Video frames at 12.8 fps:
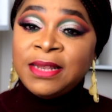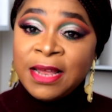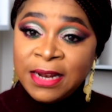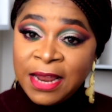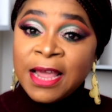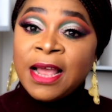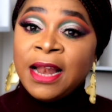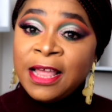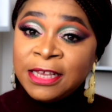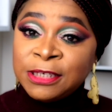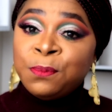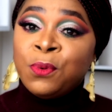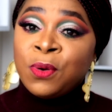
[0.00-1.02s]
that
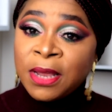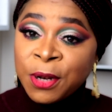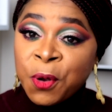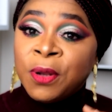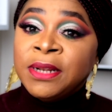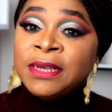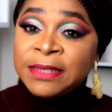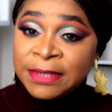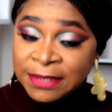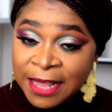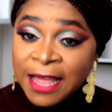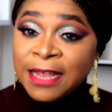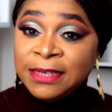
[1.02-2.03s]
NCLEX book and
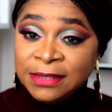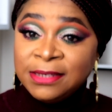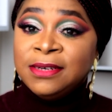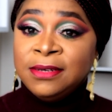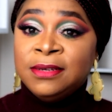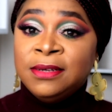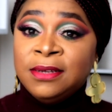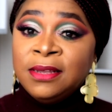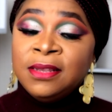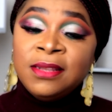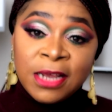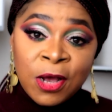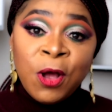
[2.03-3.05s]
understand
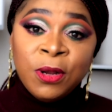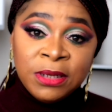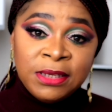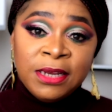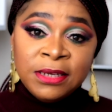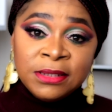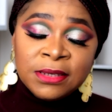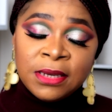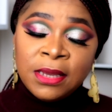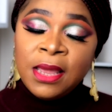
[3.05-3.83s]
the content.